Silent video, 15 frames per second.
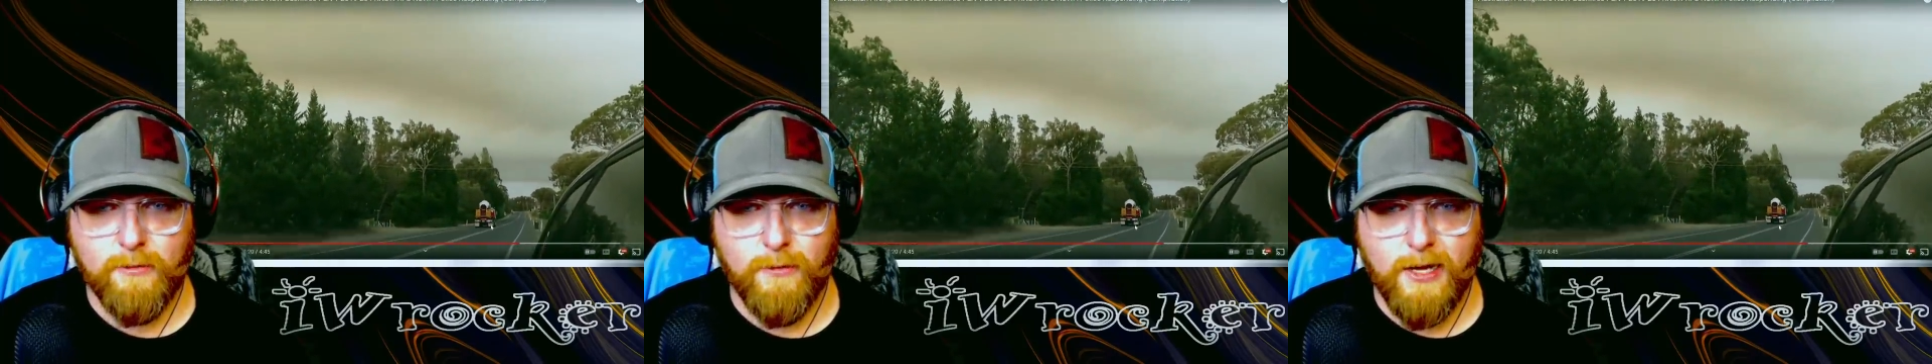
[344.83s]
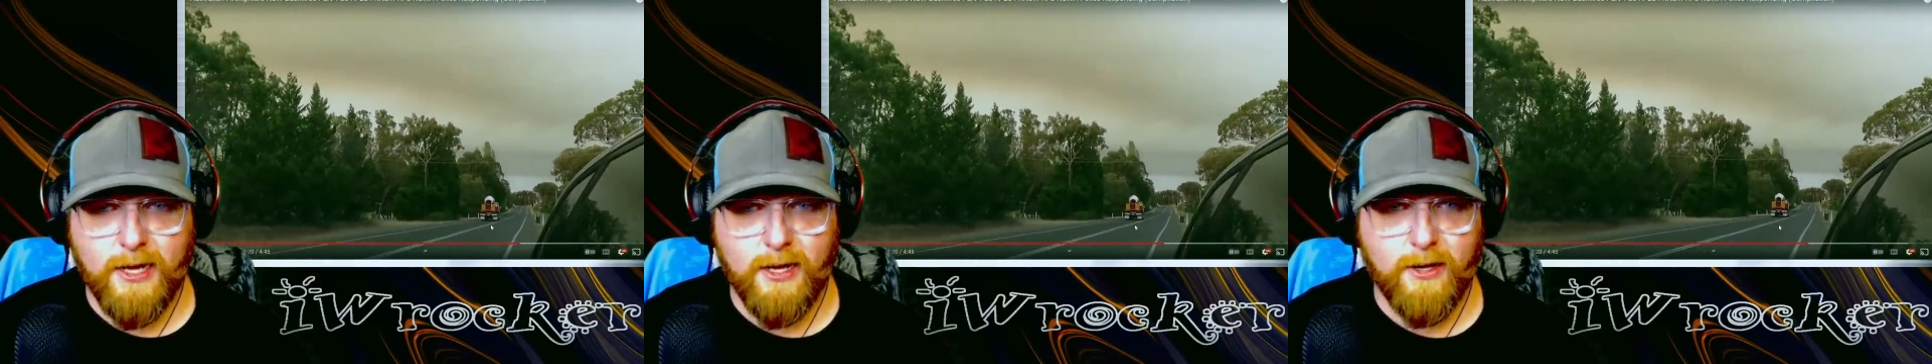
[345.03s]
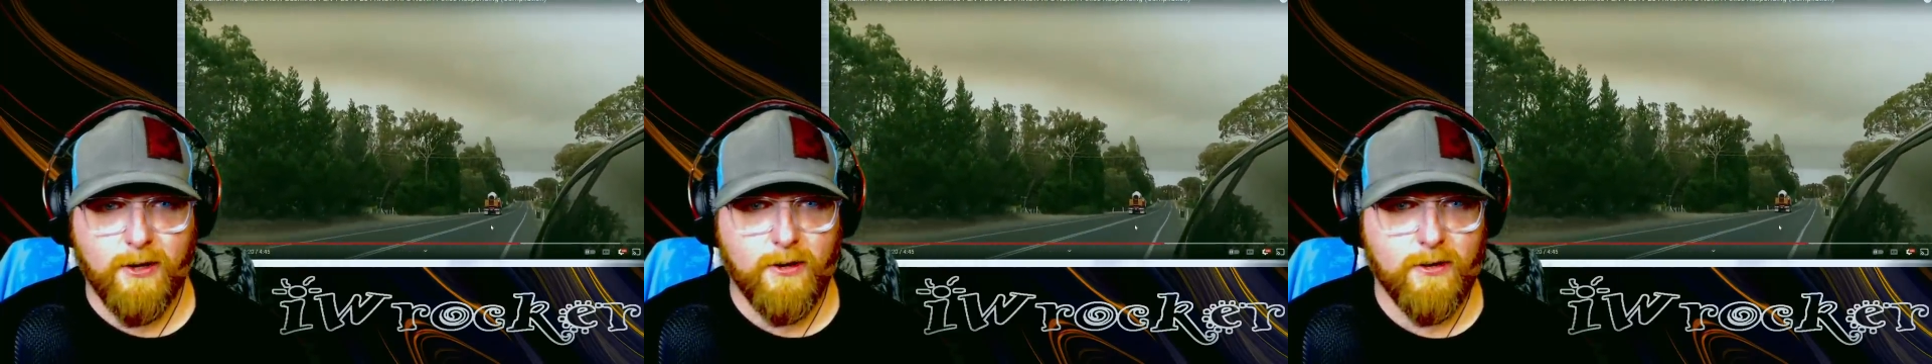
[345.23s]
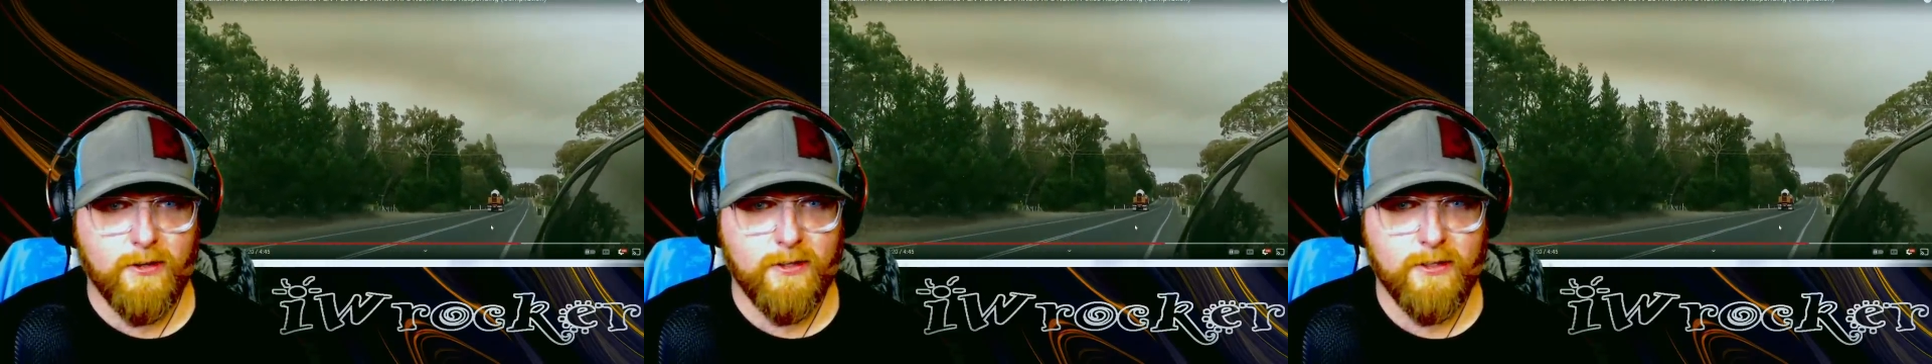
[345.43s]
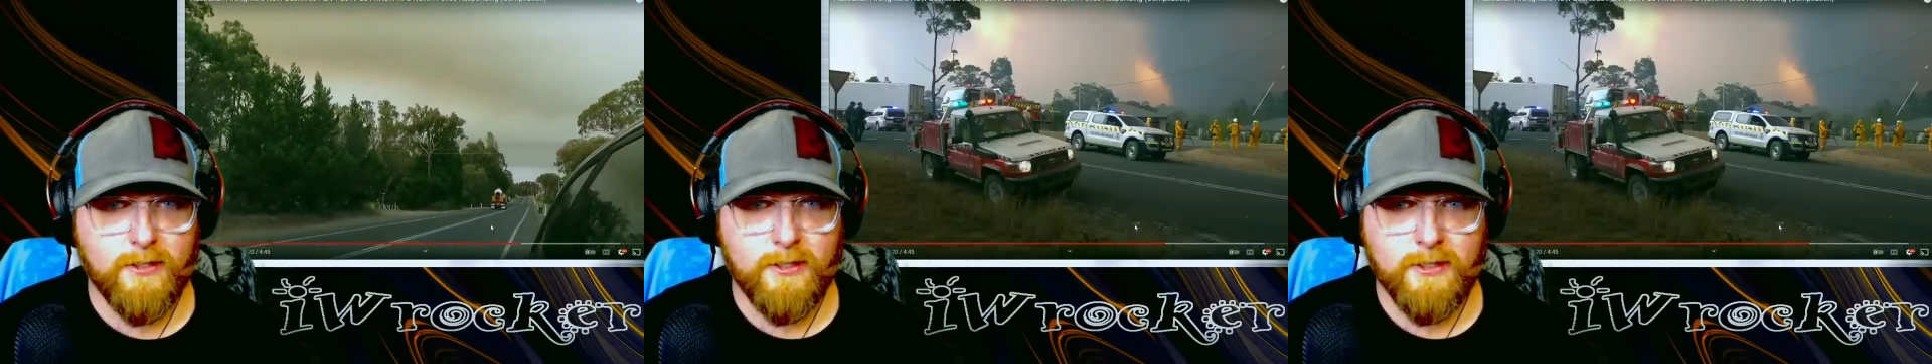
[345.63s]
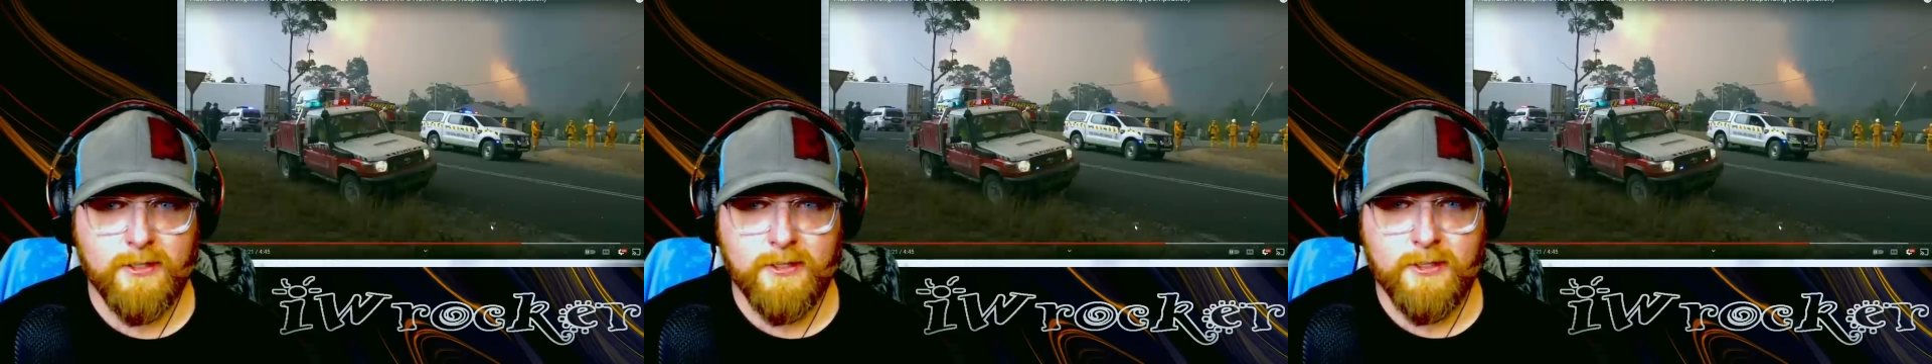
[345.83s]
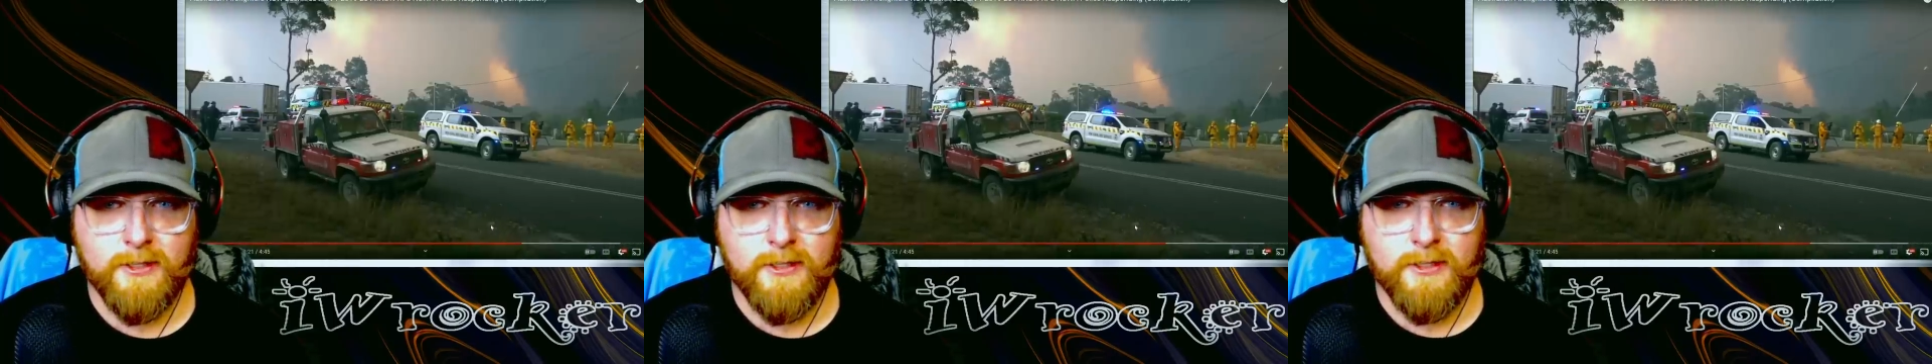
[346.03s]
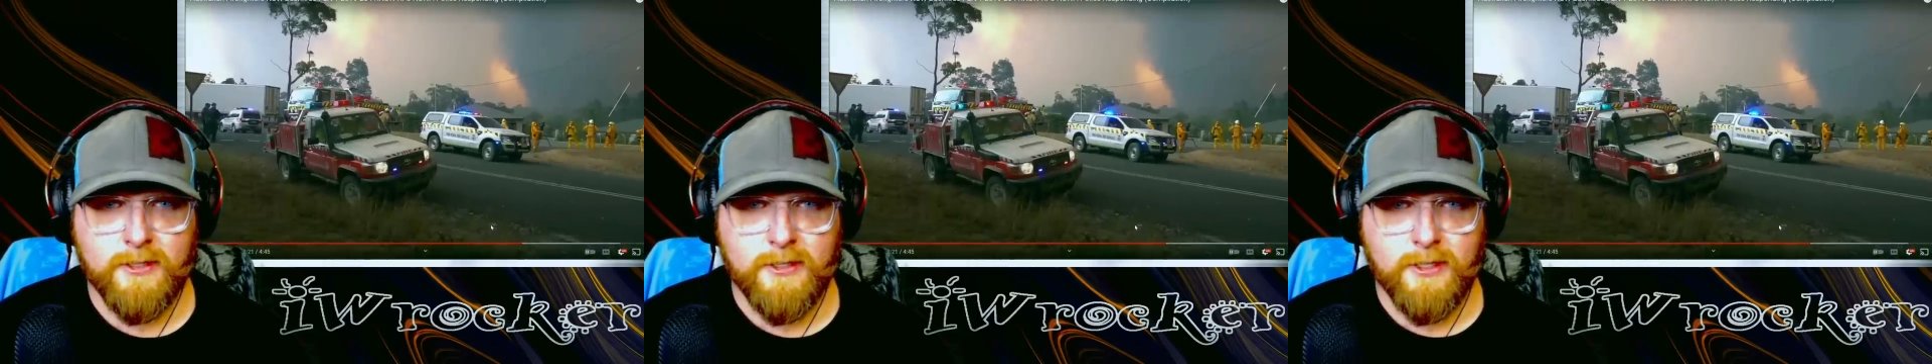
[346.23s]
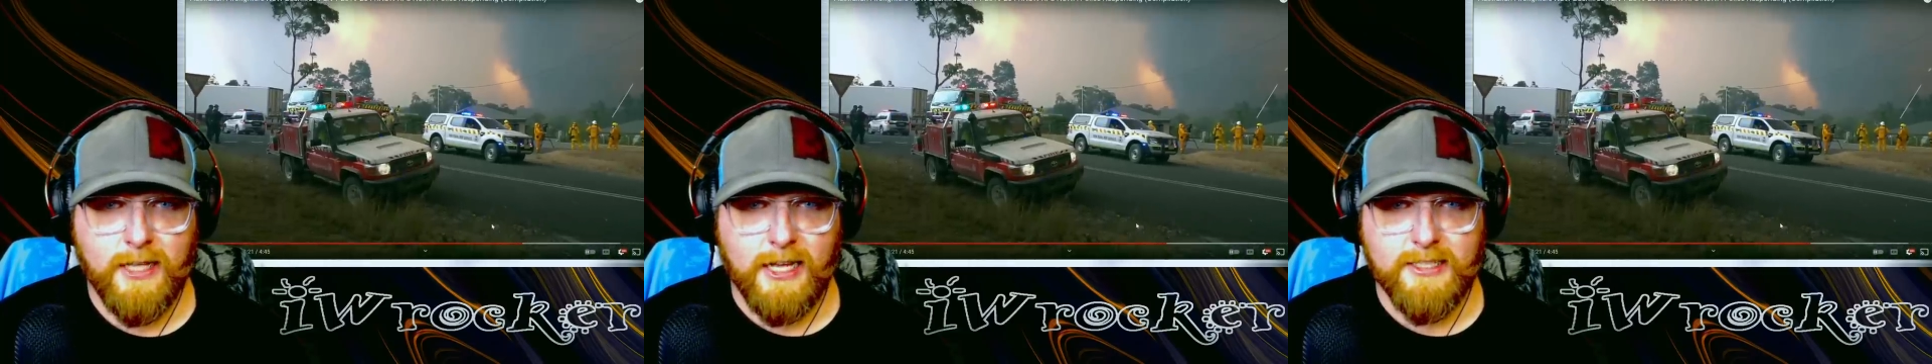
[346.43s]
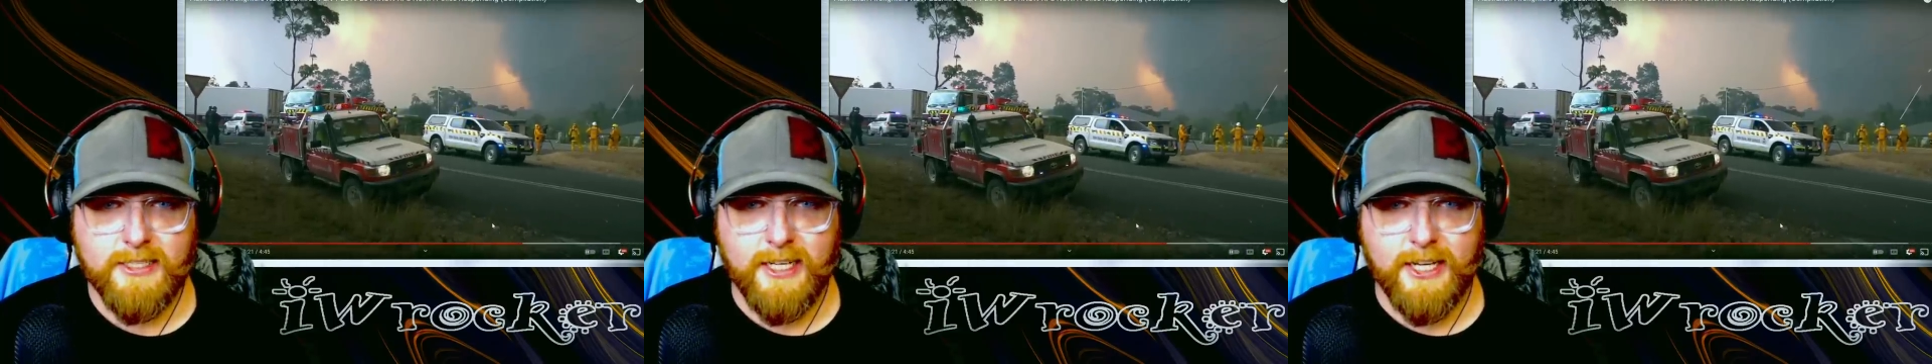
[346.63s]
Wow.
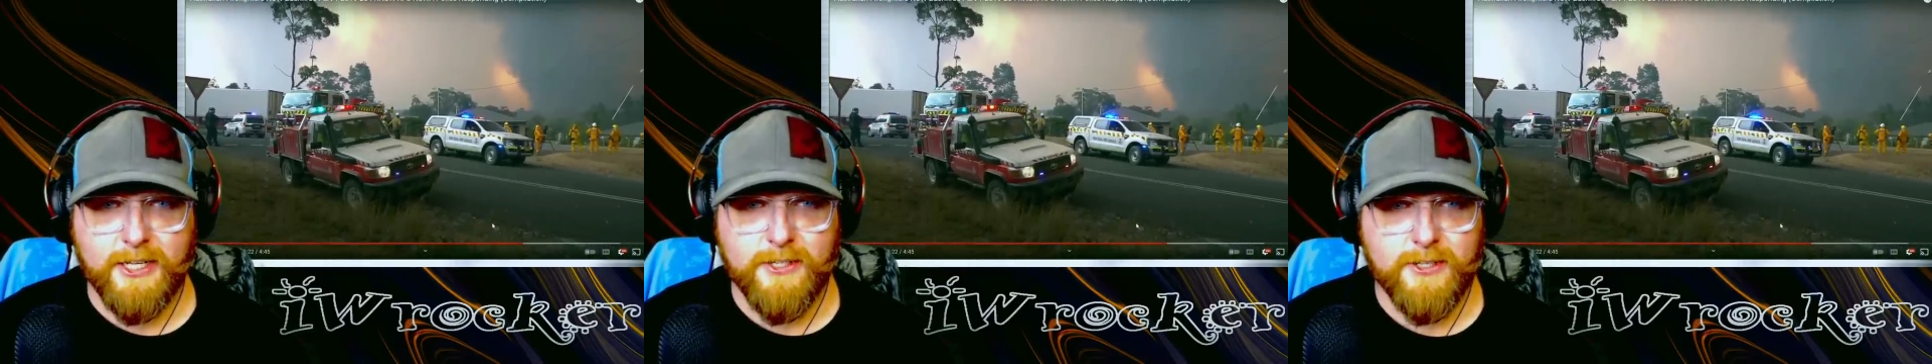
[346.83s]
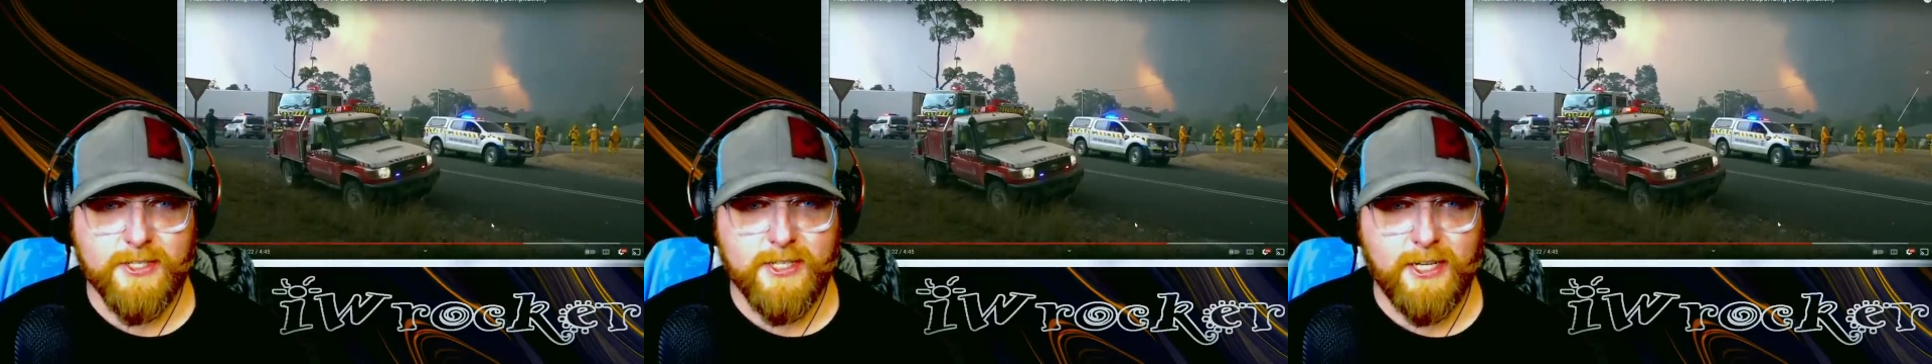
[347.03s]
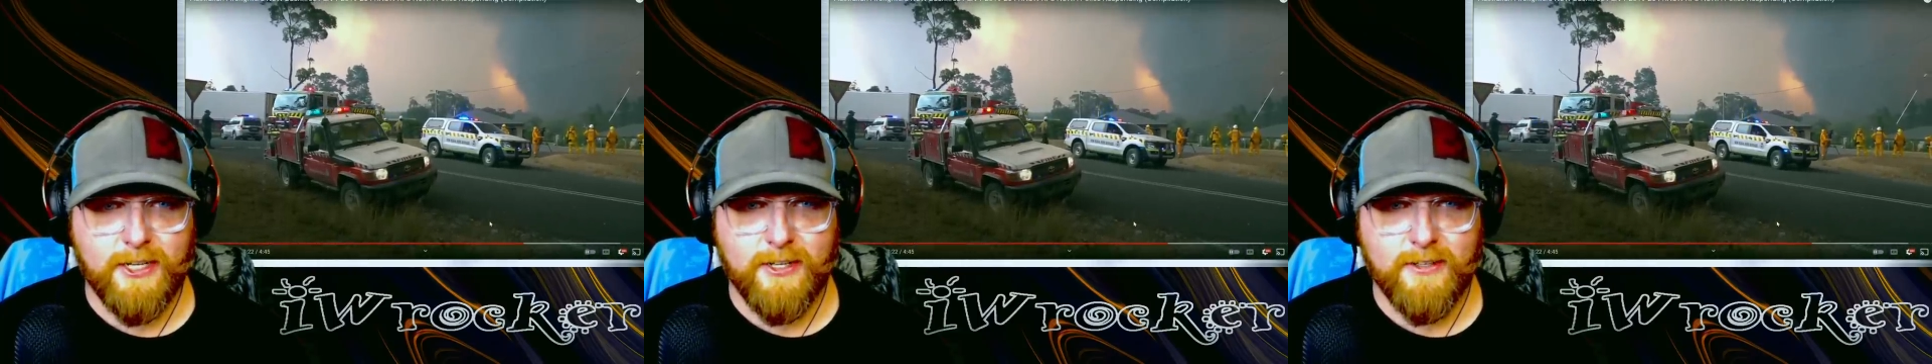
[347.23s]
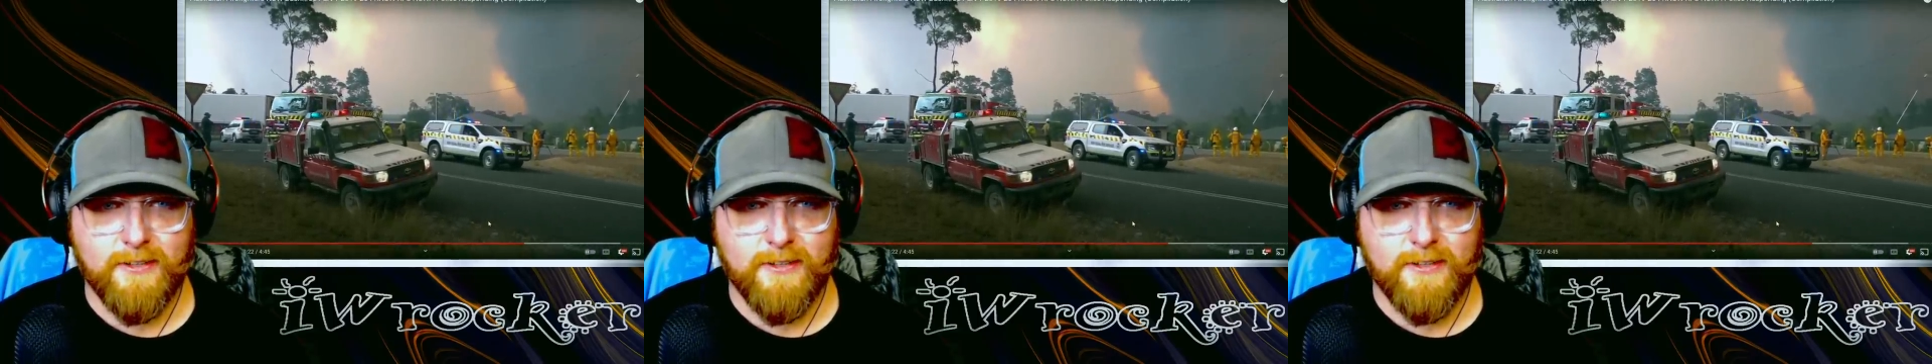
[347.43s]
Lots of interesting...